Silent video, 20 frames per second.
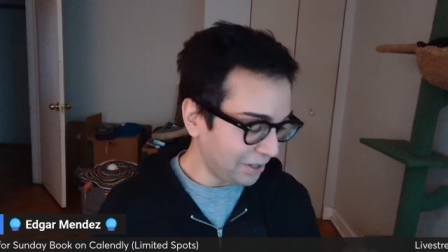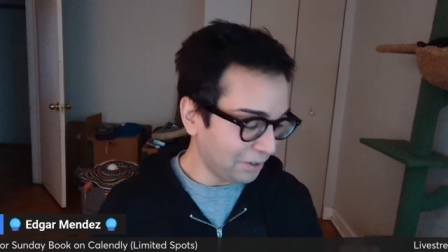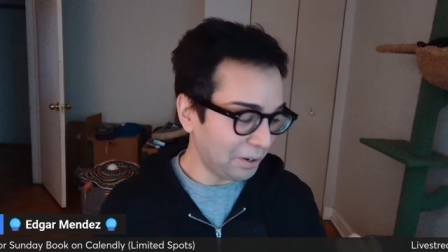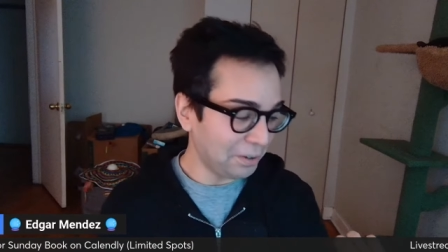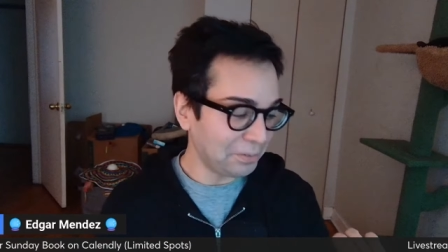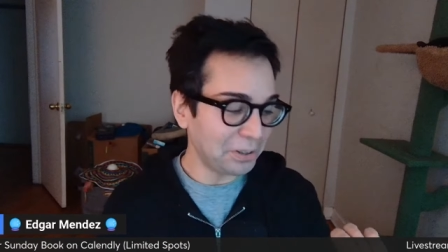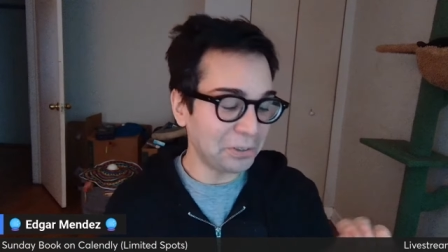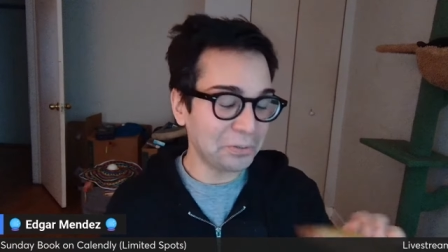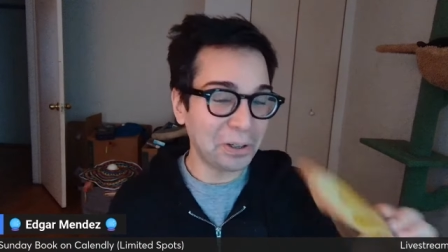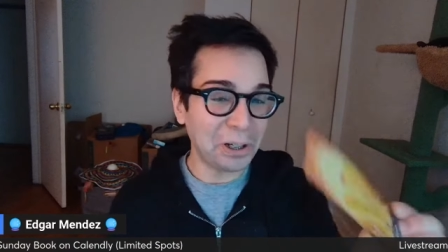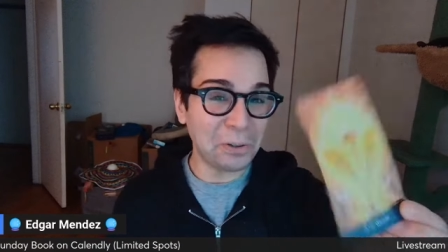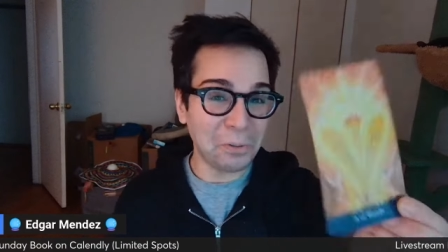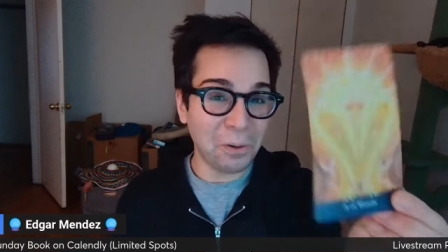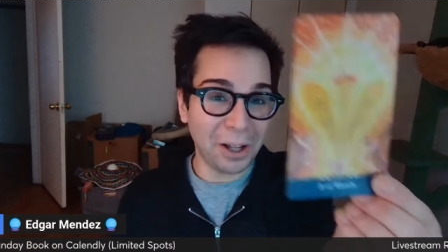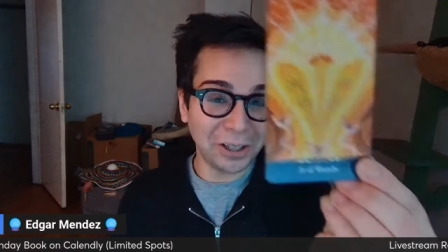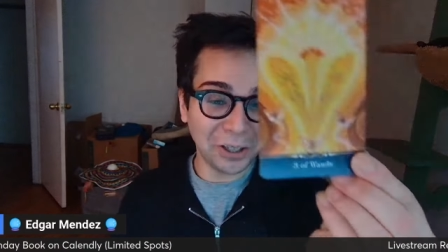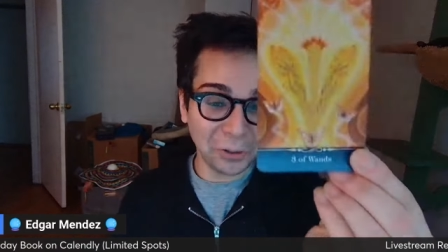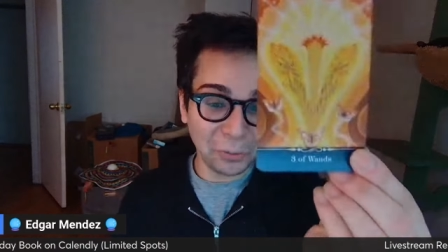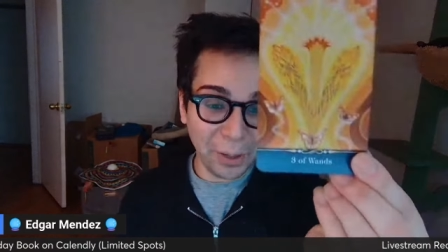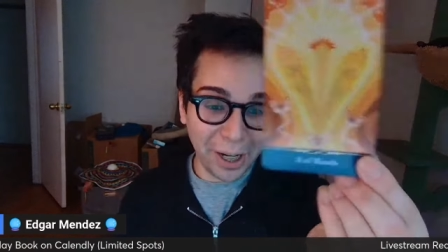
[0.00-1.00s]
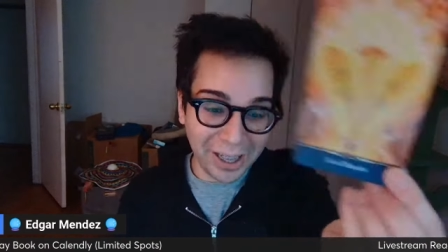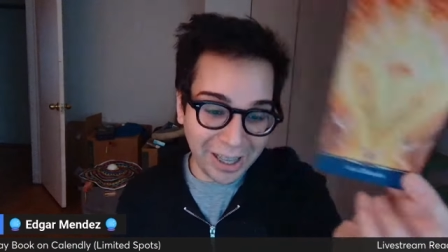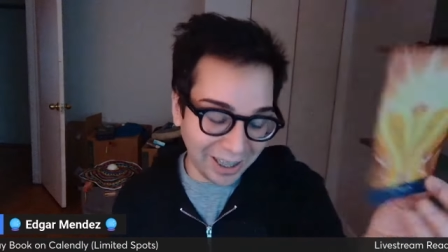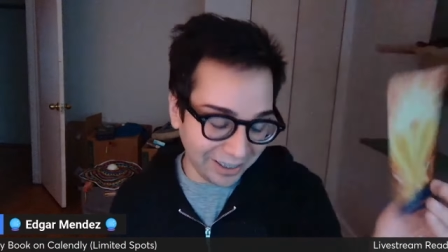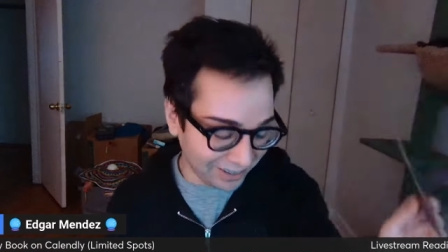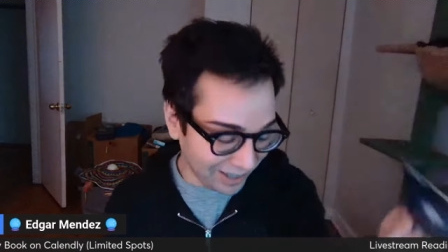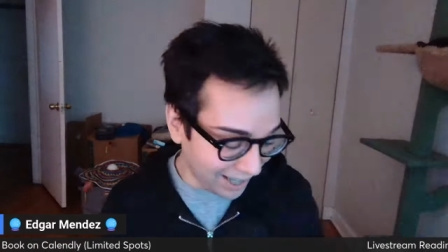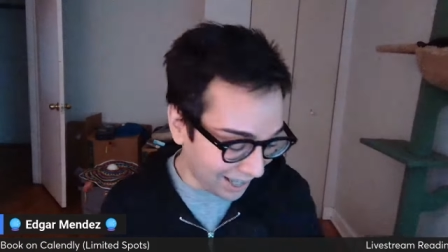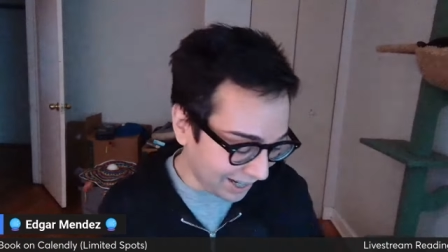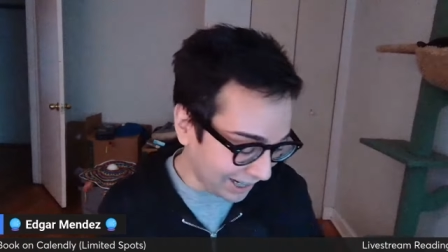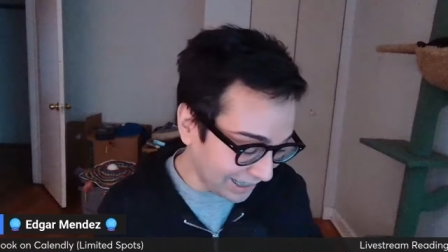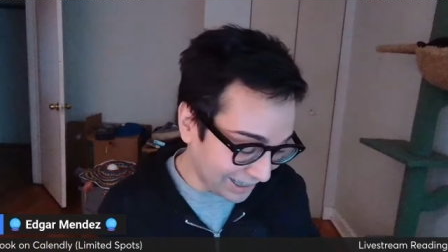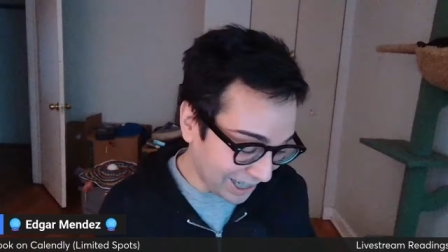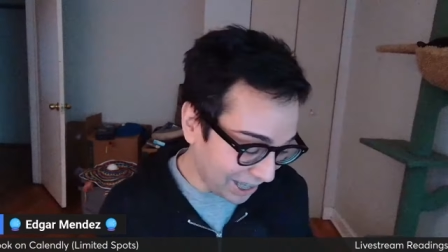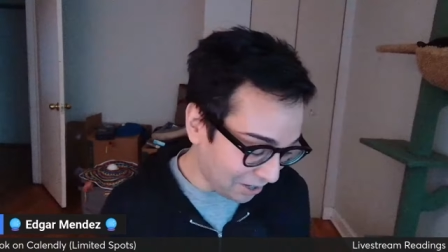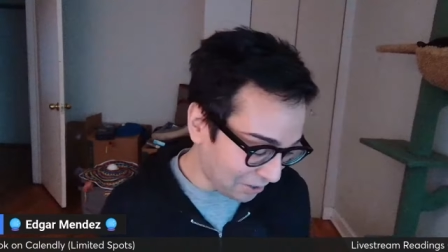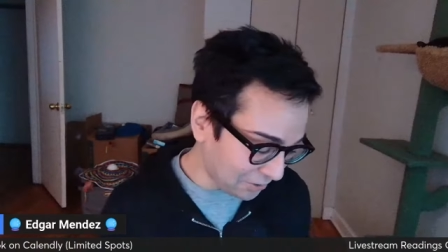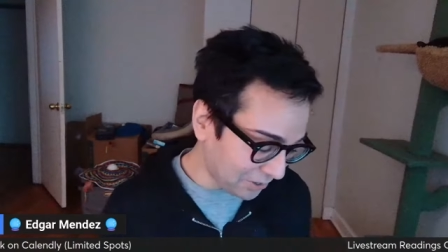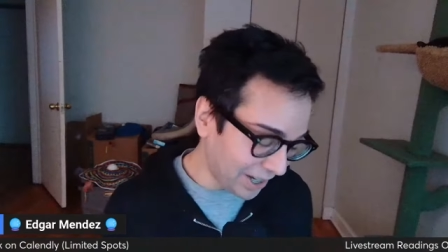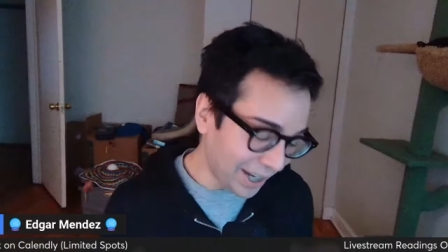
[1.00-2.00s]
we have the three ones you're waiting i can tell